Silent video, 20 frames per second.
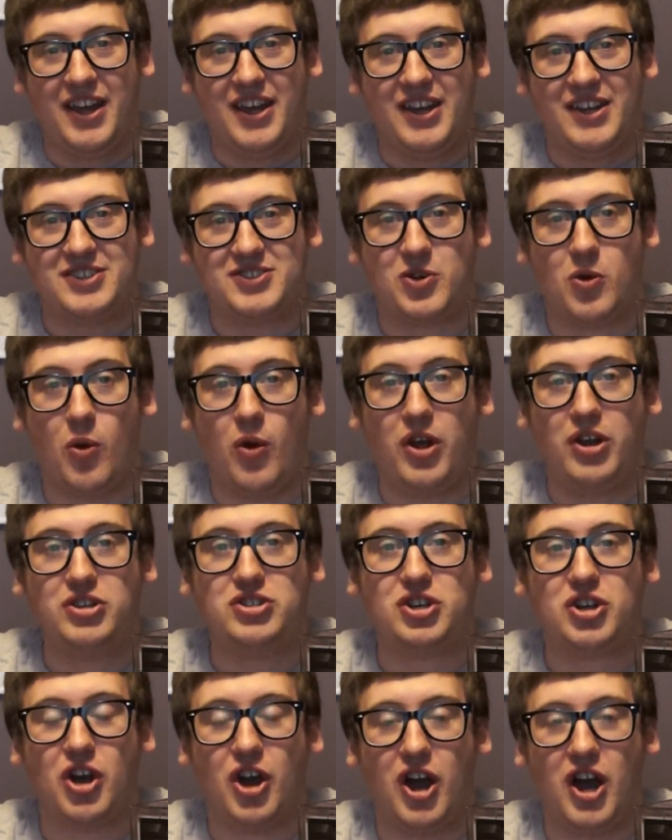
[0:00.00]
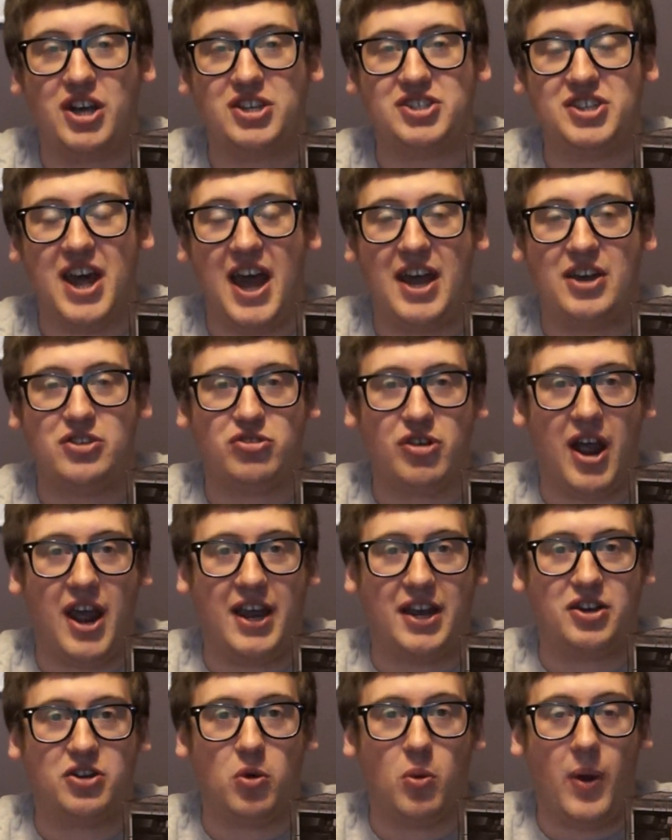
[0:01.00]
is going to cause that
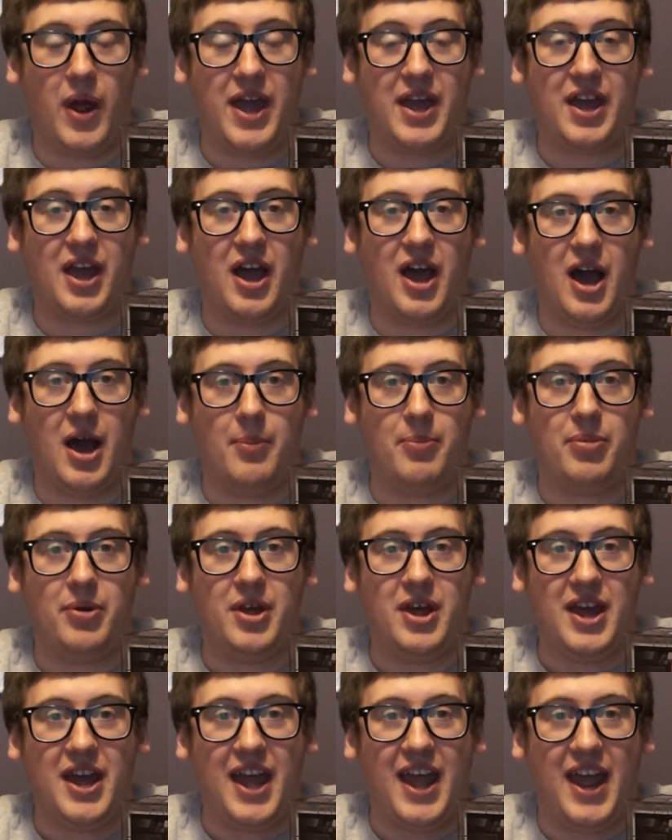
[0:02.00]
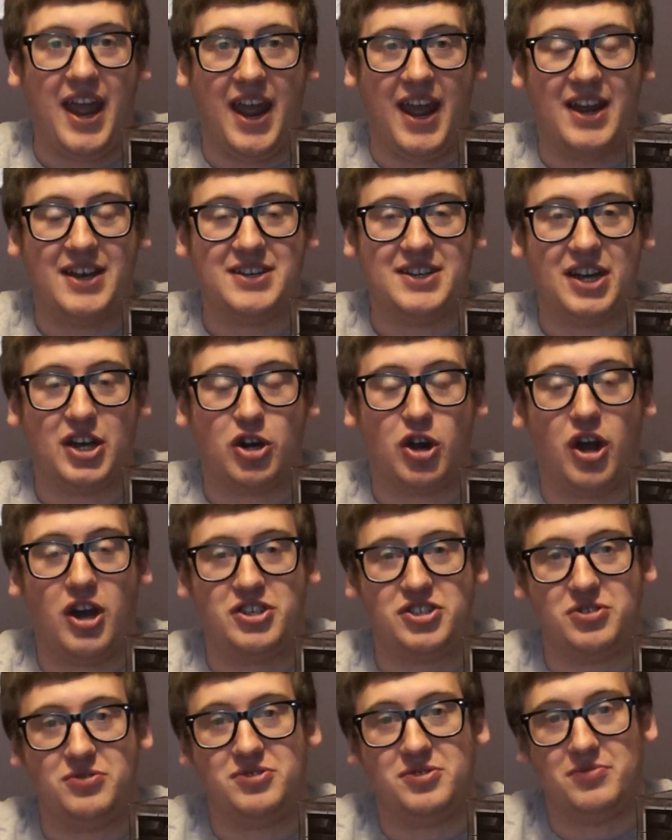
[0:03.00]
dragon to wake up and uh,
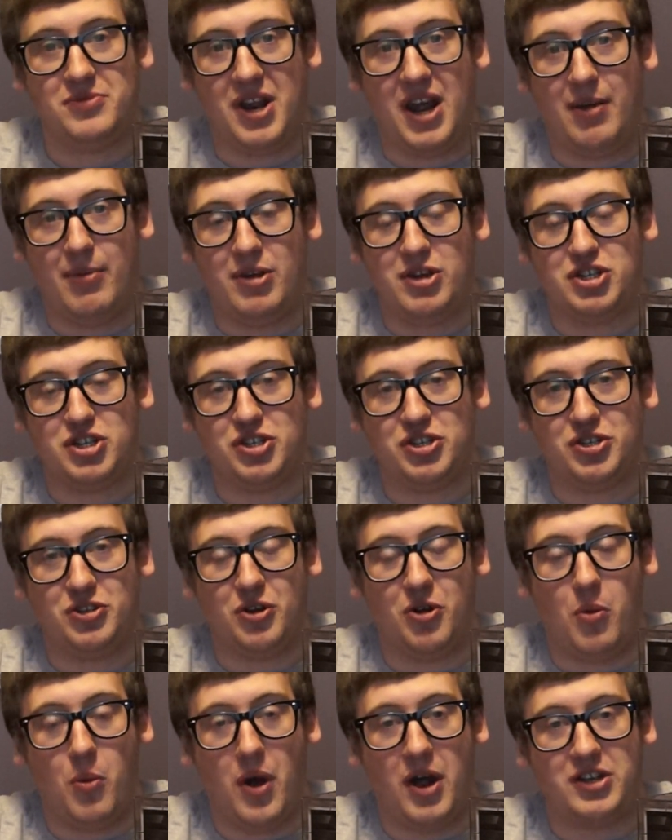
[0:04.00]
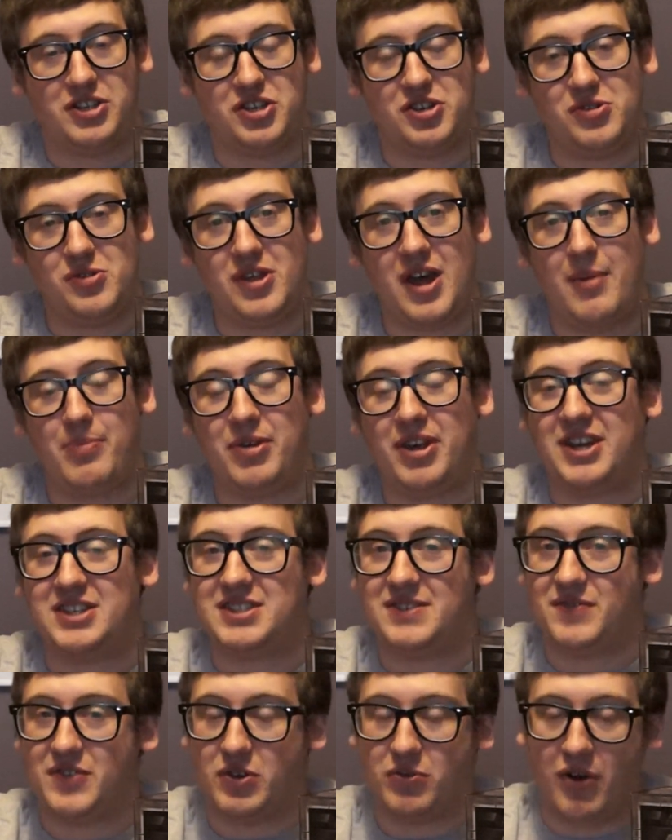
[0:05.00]
cause you some damage. And you don't want to do that
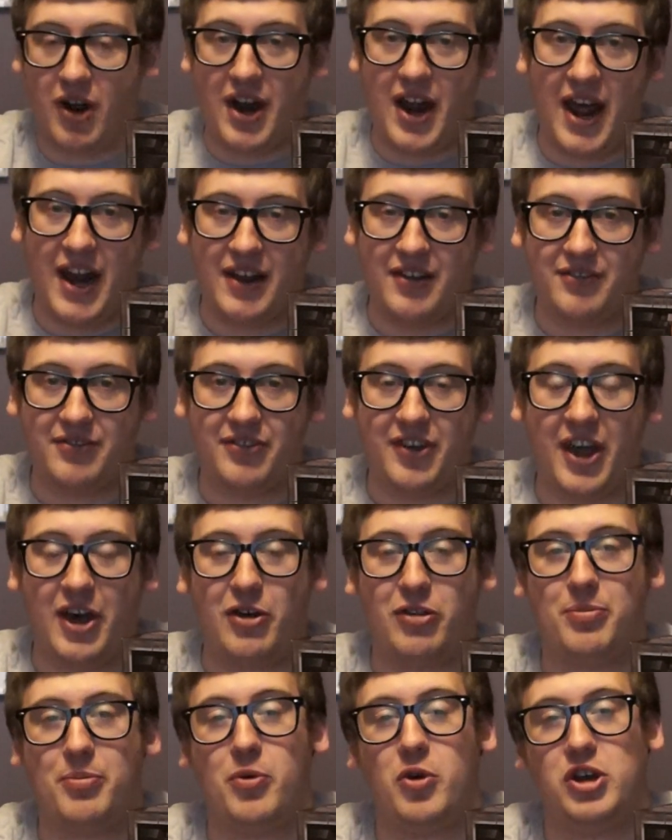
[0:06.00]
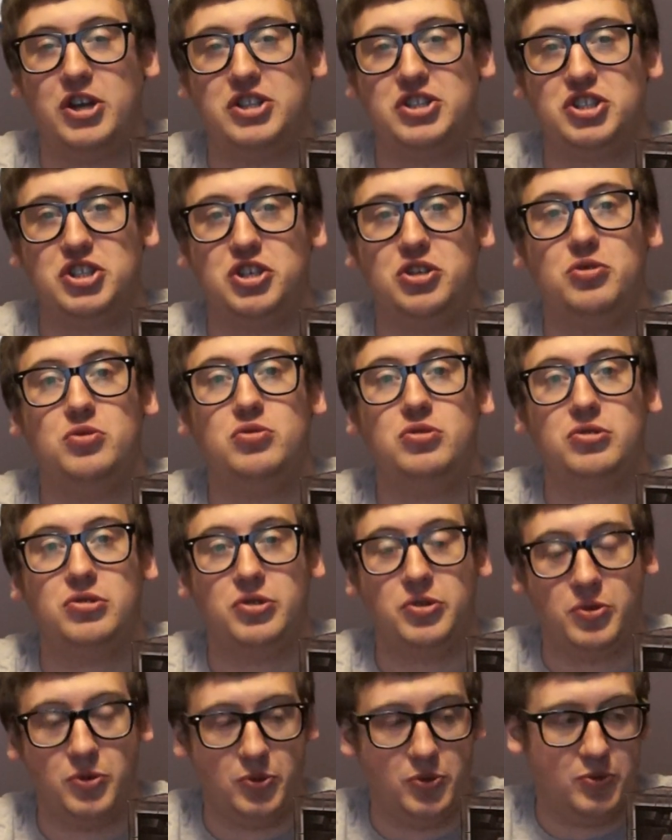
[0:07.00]
because if you run out of health points, you
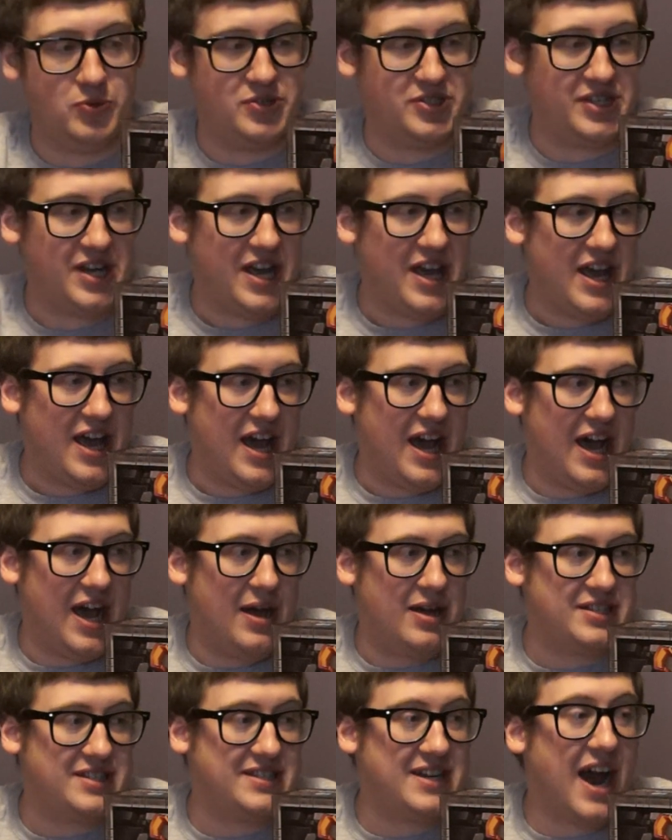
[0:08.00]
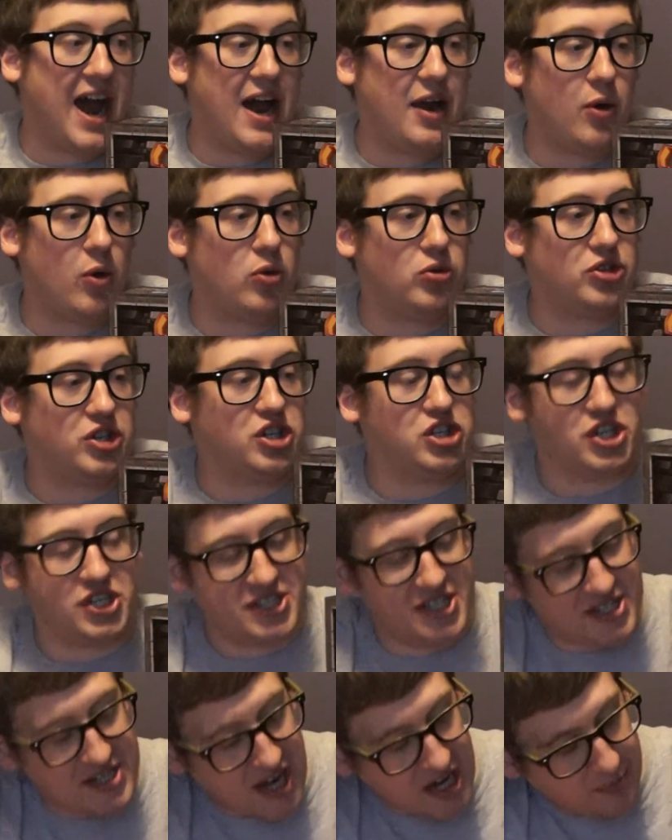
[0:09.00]
lose. Uh, it's not only
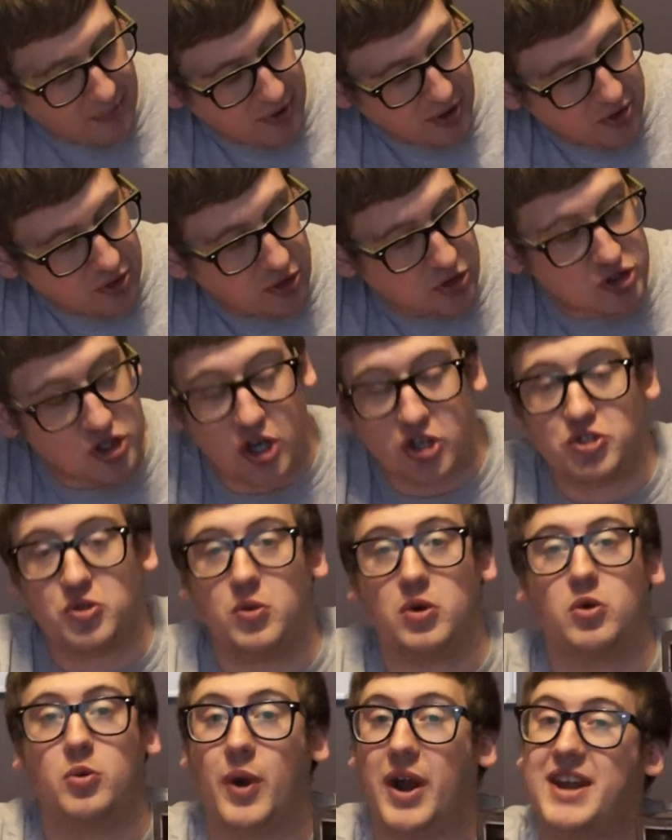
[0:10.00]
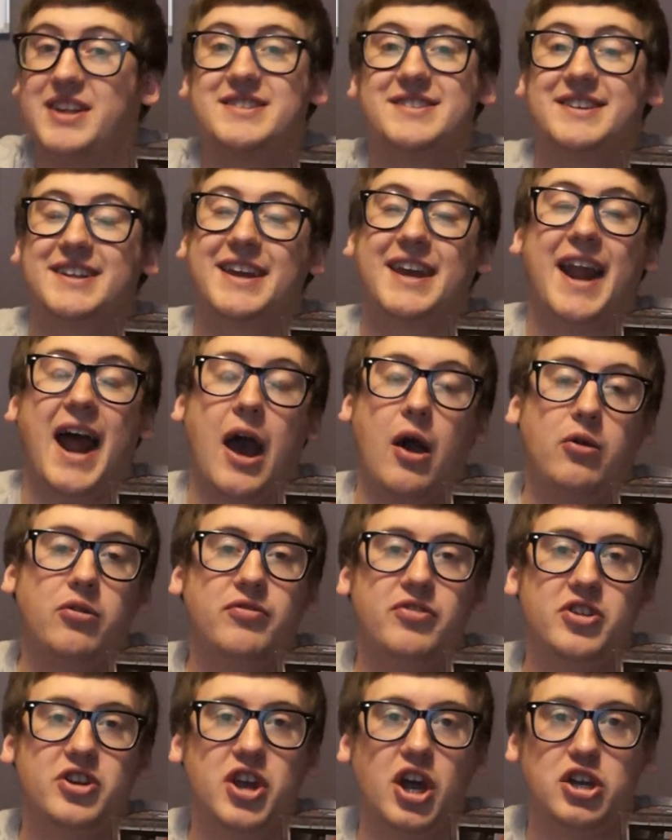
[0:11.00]
just a deck builder, it's also a race to get out
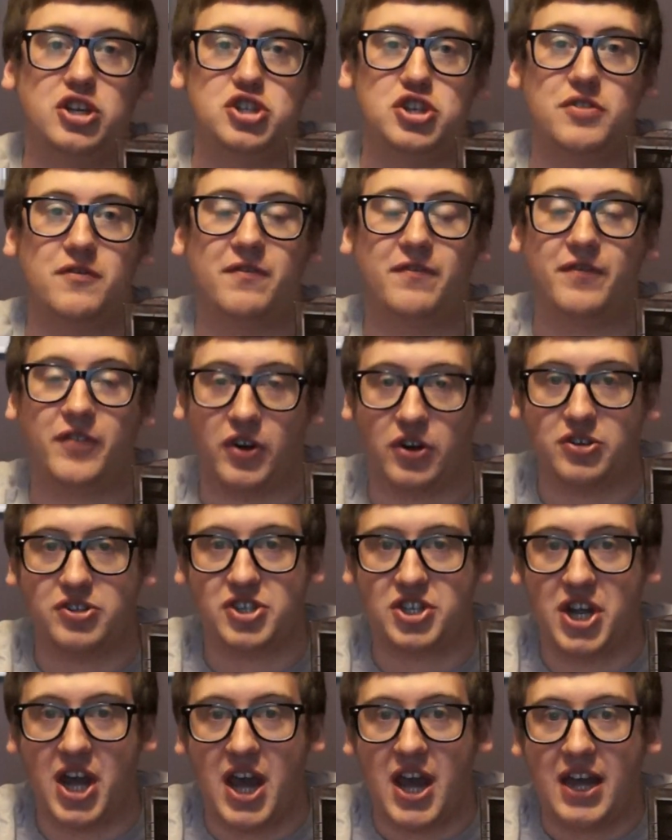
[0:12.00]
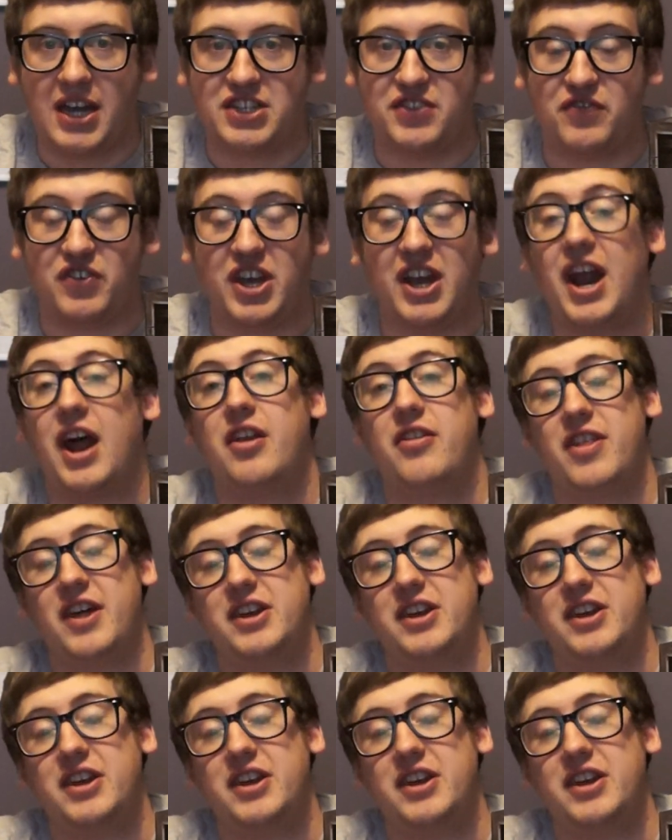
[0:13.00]
of the dungeon first, because if you get out of